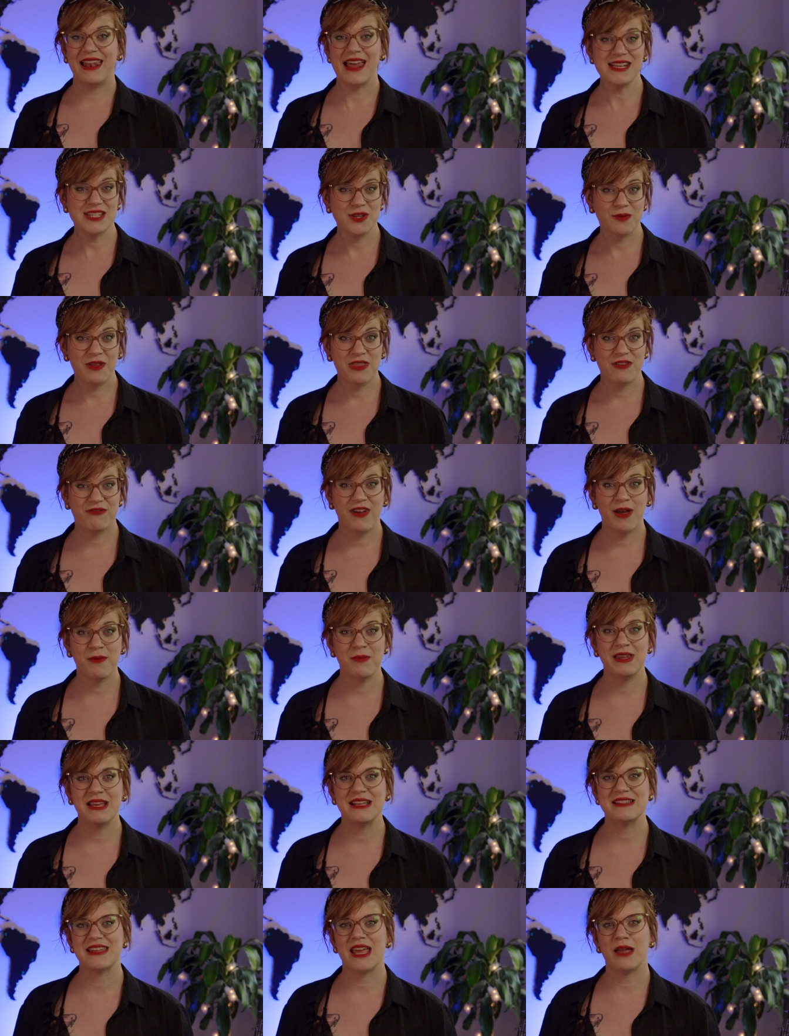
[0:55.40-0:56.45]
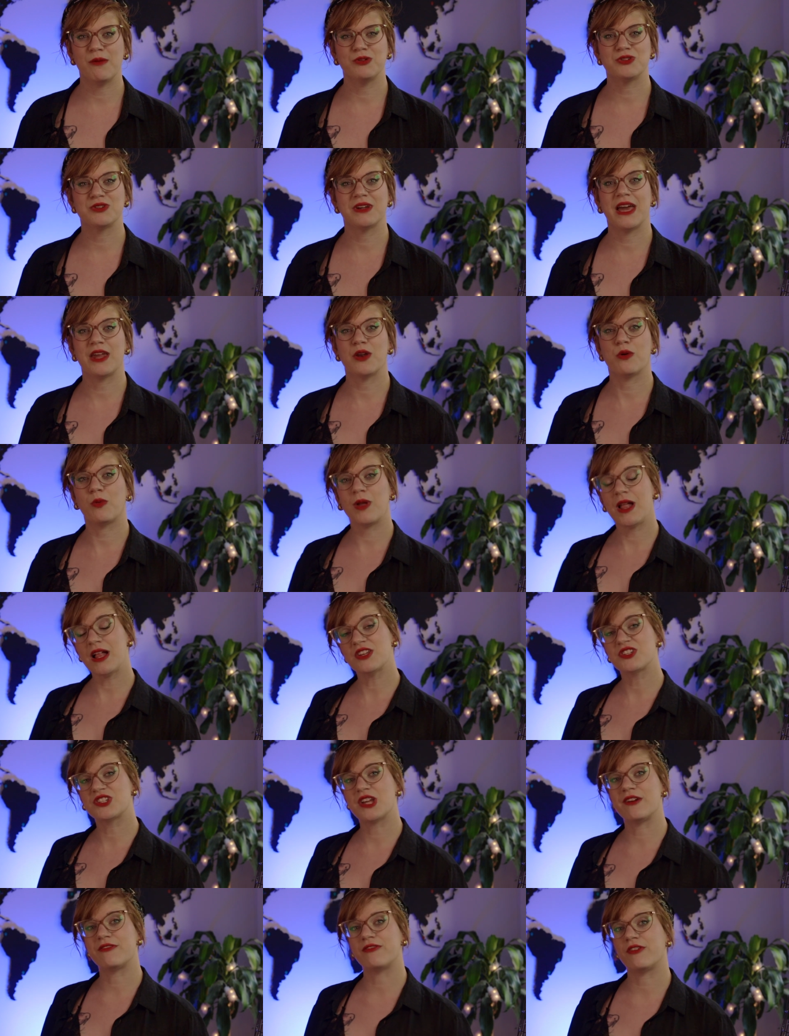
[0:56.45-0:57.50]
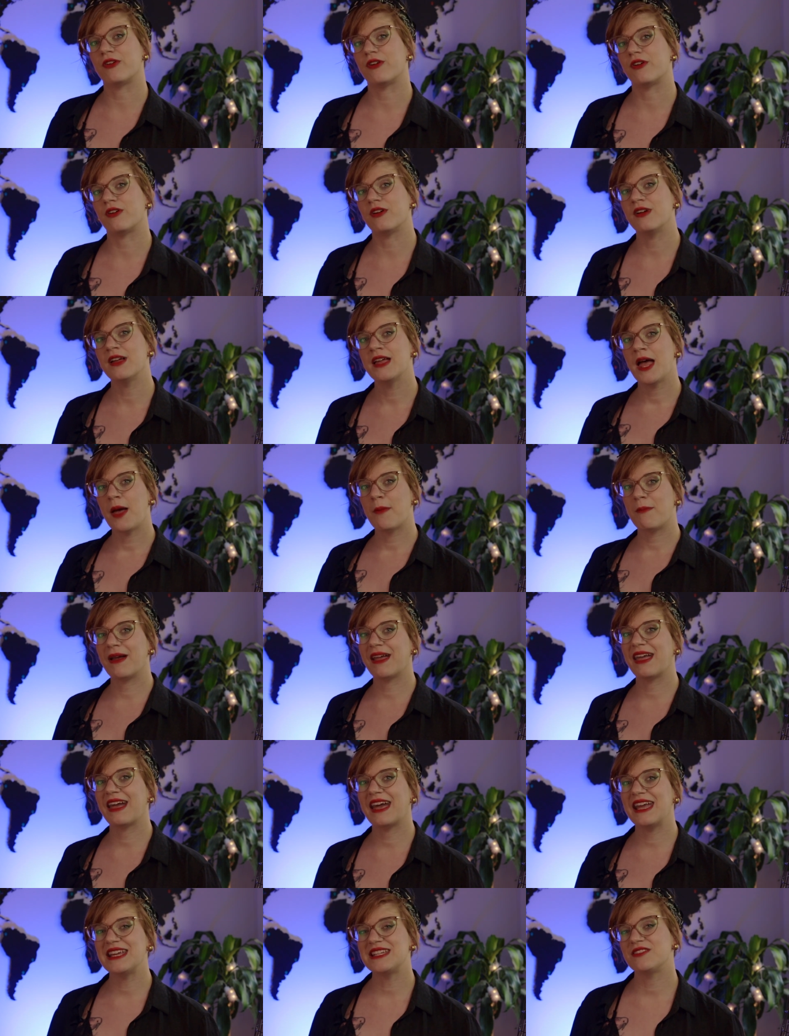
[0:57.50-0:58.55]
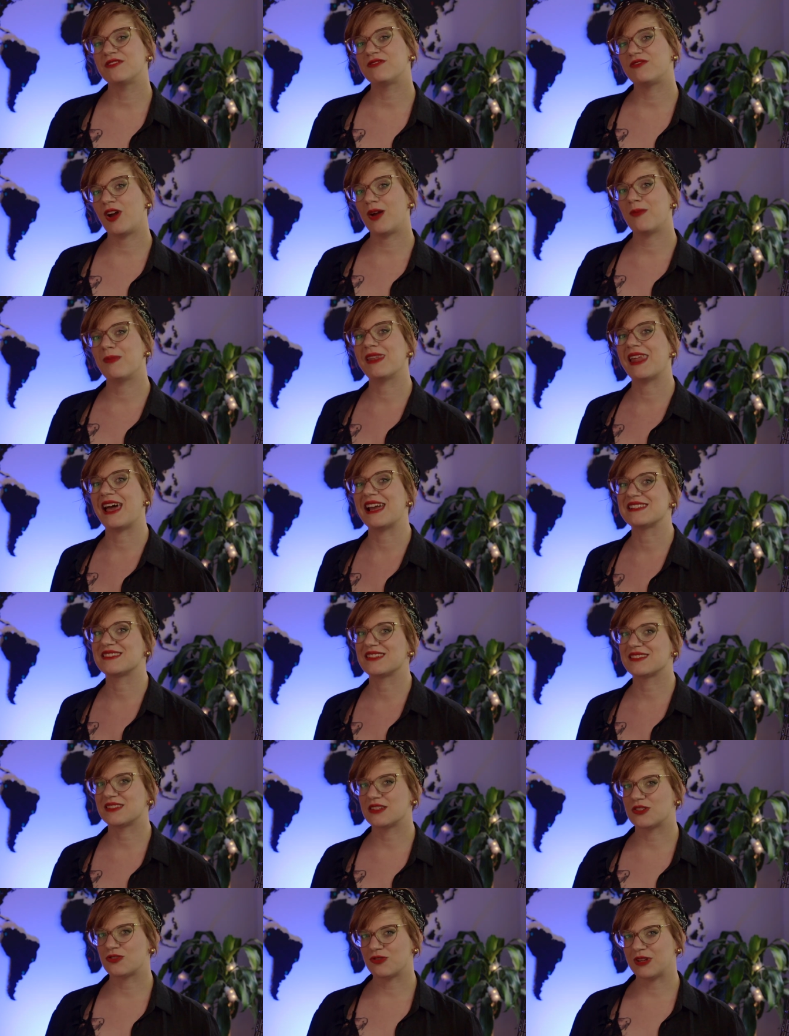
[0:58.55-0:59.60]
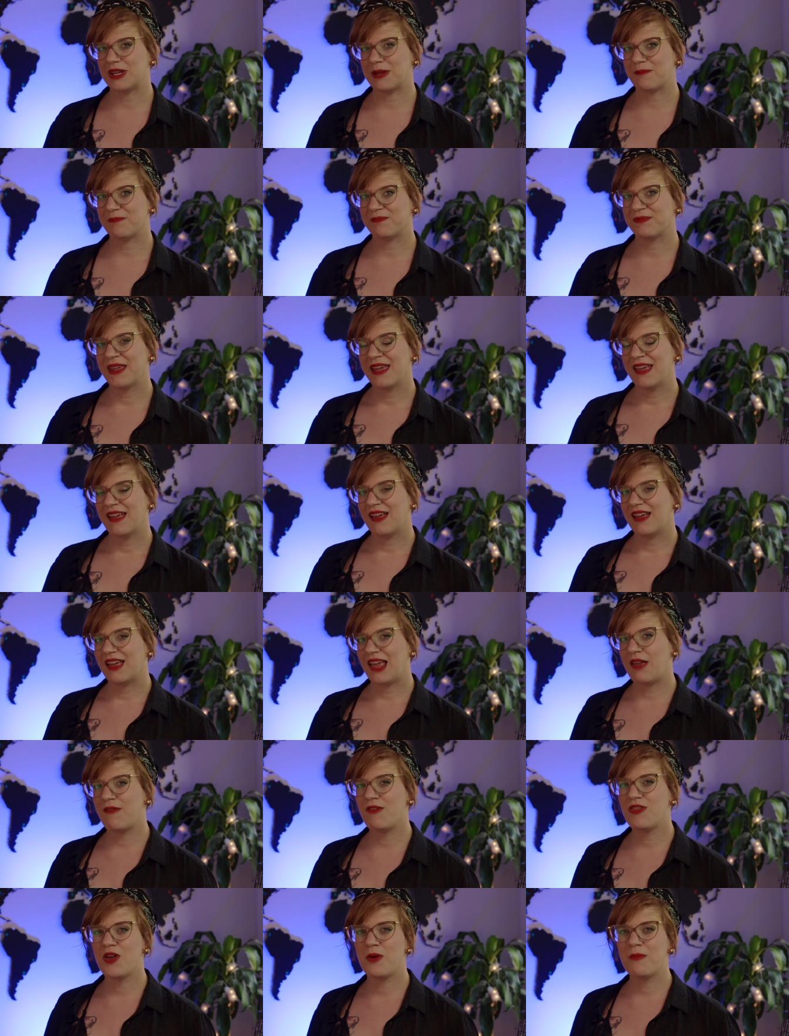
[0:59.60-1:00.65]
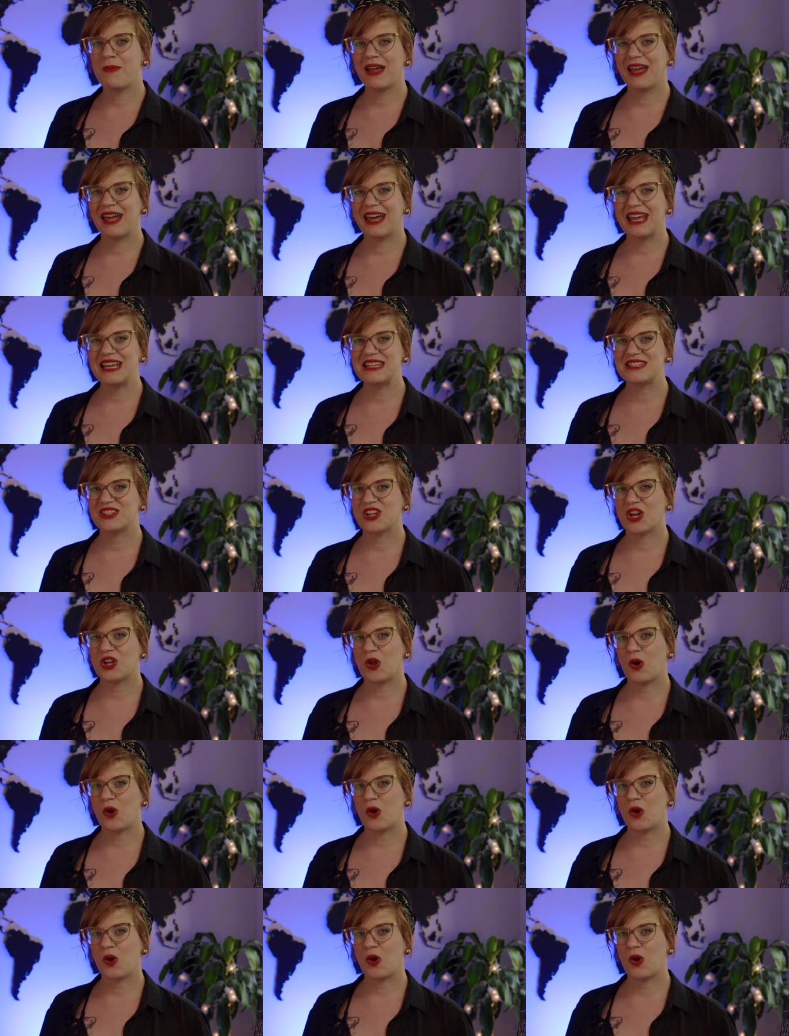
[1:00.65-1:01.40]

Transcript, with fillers: Later, when the family is able to get a wheelchair for her, Margarete verbalizes the dream. Even though Margarete can